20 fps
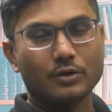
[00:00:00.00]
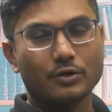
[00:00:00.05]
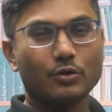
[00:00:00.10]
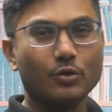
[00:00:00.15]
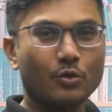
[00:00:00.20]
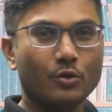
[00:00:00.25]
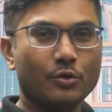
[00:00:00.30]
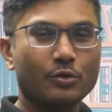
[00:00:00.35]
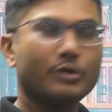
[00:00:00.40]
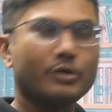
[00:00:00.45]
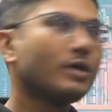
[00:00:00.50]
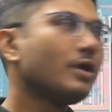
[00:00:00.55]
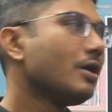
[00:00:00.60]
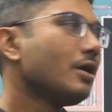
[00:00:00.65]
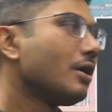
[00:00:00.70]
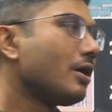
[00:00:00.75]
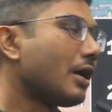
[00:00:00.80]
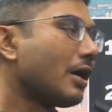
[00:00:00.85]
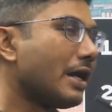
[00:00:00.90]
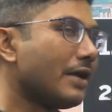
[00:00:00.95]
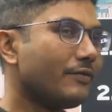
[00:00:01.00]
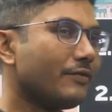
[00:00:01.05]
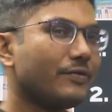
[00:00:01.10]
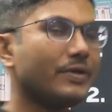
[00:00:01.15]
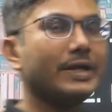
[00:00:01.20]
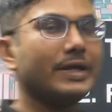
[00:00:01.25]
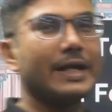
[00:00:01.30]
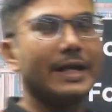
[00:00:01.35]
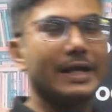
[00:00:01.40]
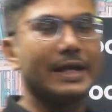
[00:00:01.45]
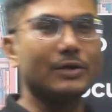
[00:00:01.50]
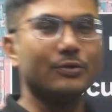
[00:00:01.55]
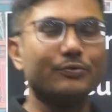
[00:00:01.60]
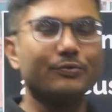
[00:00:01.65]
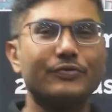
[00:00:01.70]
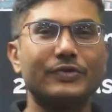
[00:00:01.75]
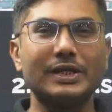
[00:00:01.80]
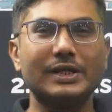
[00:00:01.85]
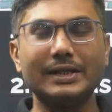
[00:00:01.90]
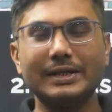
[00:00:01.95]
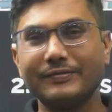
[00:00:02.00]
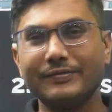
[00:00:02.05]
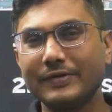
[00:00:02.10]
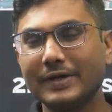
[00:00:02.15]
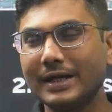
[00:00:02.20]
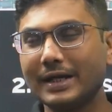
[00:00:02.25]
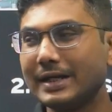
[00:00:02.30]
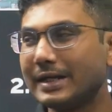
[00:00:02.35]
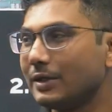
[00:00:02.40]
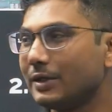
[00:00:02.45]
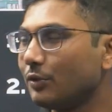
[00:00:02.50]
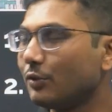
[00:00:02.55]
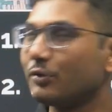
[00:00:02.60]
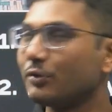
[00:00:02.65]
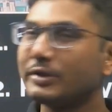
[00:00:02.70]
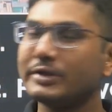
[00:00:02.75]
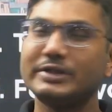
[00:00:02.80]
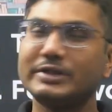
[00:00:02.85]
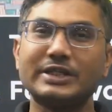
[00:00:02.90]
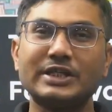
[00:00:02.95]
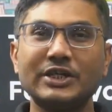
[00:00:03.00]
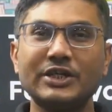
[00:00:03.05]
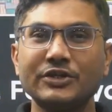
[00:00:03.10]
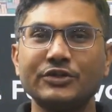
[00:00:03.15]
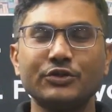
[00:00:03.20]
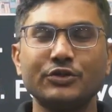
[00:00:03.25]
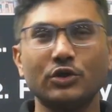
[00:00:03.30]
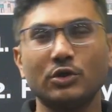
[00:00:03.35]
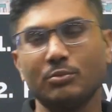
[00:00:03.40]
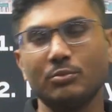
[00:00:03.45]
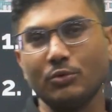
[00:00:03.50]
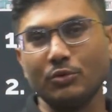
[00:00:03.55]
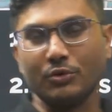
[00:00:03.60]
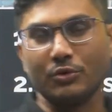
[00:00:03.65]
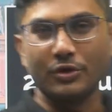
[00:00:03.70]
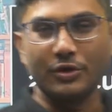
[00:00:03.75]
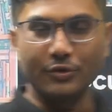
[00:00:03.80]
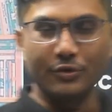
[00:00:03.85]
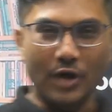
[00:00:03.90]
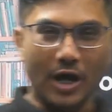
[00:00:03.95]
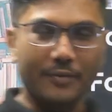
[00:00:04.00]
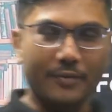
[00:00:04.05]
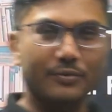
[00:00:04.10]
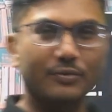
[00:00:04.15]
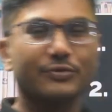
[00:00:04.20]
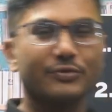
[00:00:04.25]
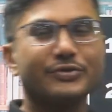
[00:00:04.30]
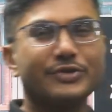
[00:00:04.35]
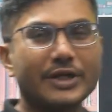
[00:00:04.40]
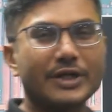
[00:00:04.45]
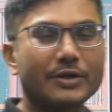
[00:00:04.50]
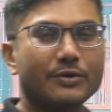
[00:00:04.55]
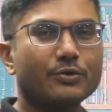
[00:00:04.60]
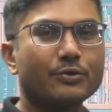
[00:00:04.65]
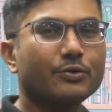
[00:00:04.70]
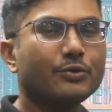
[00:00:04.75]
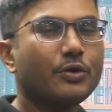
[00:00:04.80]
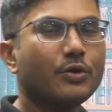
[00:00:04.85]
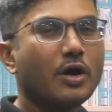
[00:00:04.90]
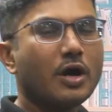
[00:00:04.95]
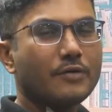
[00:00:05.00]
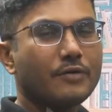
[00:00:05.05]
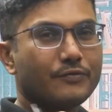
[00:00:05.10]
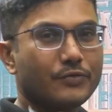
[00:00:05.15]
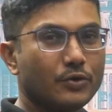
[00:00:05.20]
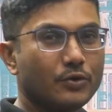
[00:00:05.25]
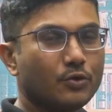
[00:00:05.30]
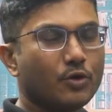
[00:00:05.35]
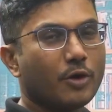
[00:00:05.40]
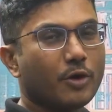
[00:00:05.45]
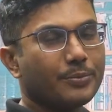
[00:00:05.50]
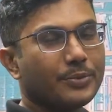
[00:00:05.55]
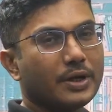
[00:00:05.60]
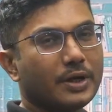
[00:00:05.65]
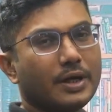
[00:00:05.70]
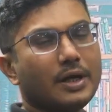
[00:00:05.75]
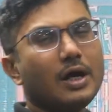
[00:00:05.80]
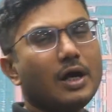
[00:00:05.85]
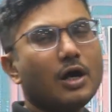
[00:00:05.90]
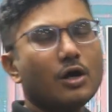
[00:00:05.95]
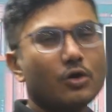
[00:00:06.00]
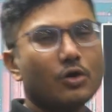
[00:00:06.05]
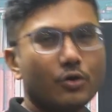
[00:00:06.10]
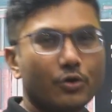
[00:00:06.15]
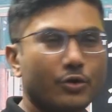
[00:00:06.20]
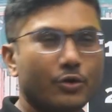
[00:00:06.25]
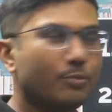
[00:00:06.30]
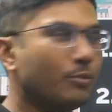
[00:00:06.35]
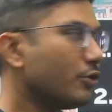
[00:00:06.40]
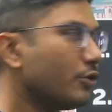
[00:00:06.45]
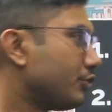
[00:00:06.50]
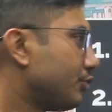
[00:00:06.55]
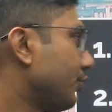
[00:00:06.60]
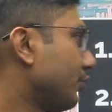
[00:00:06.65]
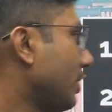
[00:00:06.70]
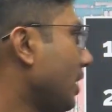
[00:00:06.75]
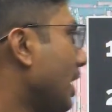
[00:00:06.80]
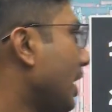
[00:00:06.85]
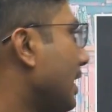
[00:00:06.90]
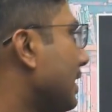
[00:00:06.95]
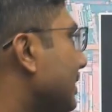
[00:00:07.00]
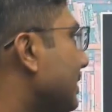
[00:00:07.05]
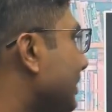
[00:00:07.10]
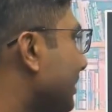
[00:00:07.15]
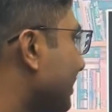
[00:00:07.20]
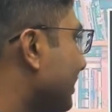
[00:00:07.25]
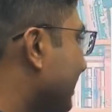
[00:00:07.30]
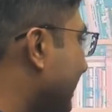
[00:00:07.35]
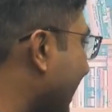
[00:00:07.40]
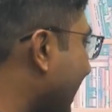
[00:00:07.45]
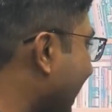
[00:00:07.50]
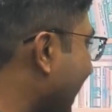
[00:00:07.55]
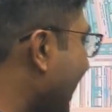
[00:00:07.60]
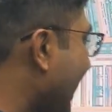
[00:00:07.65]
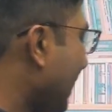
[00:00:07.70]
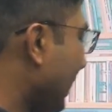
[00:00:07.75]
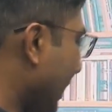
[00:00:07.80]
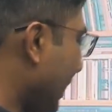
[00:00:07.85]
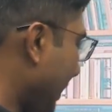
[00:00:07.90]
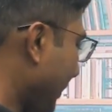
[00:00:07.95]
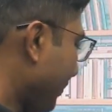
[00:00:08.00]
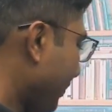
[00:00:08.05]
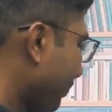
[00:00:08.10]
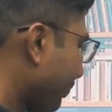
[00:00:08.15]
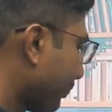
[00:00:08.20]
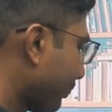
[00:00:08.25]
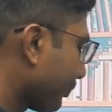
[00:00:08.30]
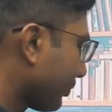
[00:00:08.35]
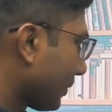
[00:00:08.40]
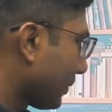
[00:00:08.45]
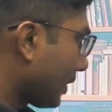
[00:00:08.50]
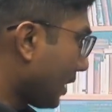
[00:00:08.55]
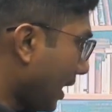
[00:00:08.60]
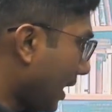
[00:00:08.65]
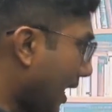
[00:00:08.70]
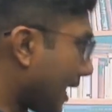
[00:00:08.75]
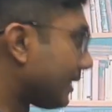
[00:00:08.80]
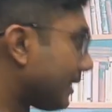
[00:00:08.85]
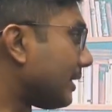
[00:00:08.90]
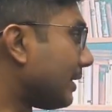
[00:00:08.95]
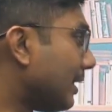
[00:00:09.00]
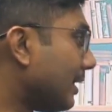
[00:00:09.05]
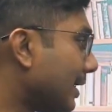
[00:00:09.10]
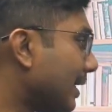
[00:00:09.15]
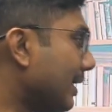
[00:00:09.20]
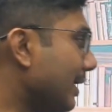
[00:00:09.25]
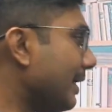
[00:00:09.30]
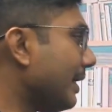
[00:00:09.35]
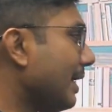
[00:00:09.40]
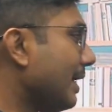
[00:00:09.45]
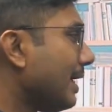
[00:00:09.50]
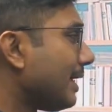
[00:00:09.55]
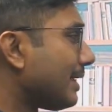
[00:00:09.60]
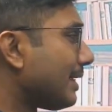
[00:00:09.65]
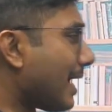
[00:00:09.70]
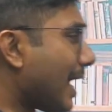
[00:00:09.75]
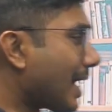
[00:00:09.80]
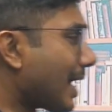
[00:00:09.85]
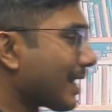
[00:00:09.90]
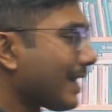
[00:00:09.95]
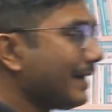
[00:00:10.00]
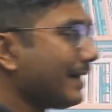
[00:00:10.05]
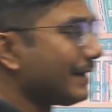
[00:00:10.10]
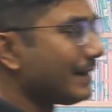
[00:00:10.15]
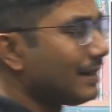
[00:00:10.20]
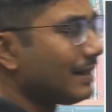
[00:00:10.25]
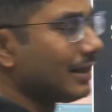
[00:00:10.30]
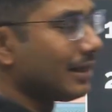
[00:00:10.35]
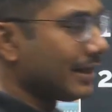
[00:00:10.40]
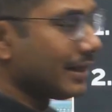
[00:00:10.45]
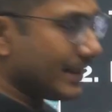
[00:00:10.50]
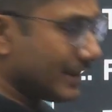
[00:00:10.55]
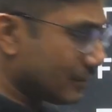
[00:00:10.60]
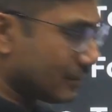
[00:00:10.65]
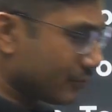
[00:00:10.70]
Don't every day you feel difficulty, don't change your book. You have to stick to few of the good books. Secondly and thirdly, targeted learning.